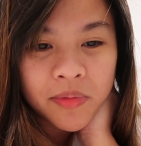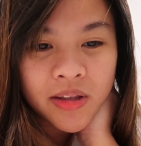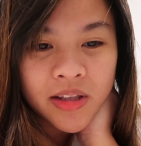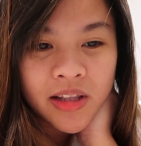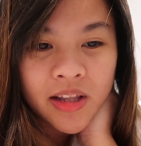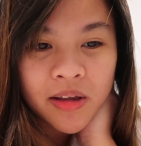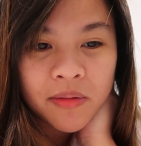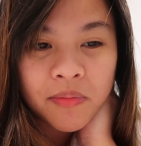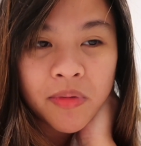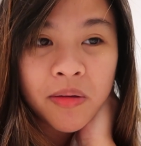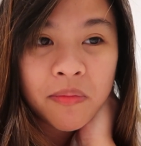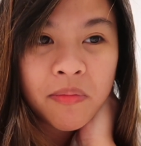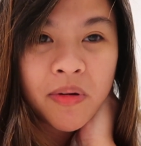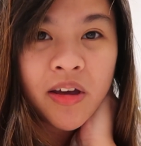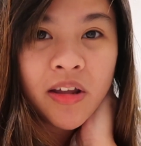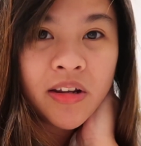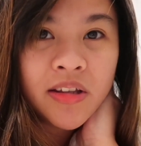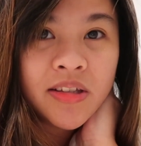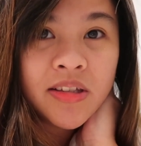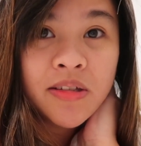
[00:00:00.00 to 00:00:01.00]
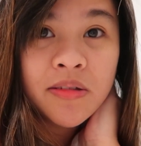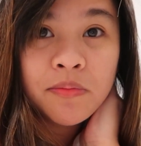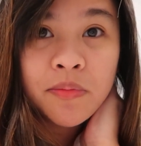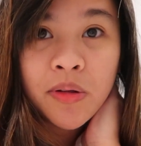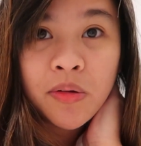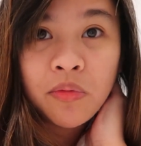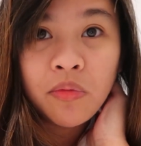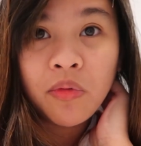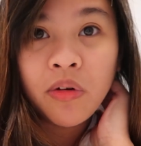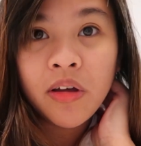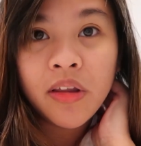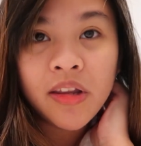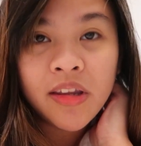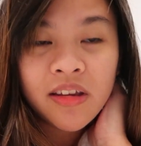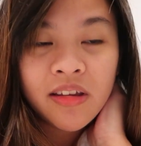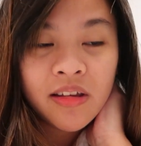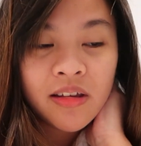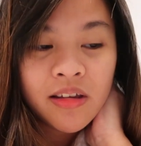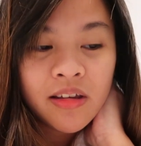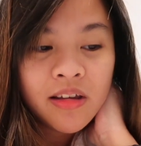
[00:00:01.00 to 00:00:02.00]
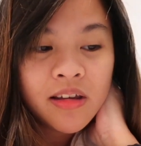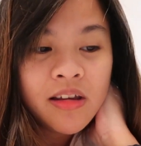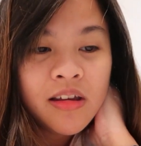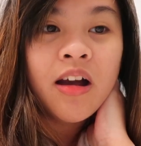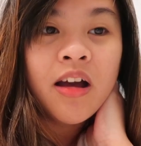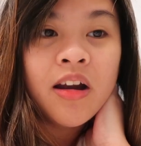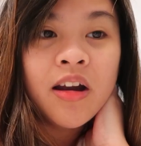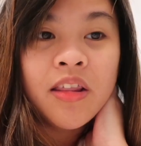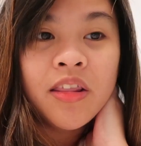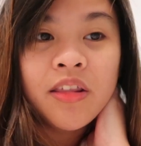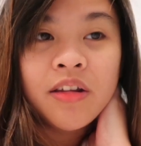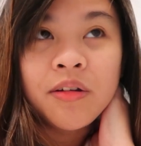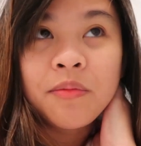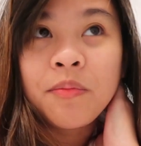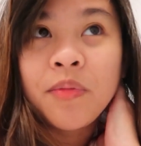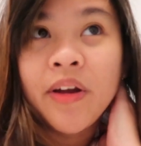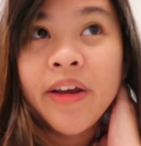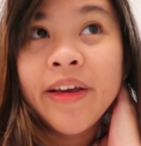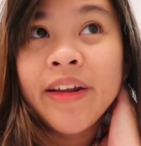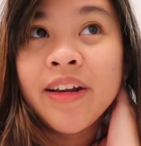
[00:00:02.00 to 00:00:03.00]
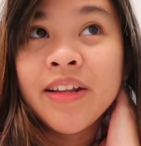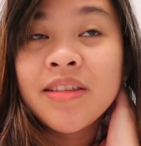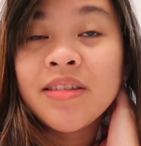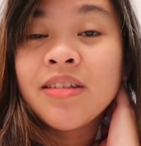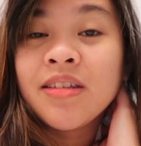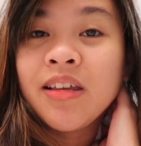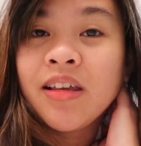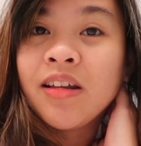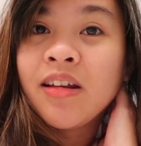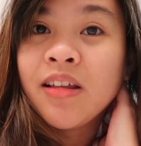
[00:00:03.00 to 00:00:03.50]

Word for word: but like my body's been wanting another pregnancy,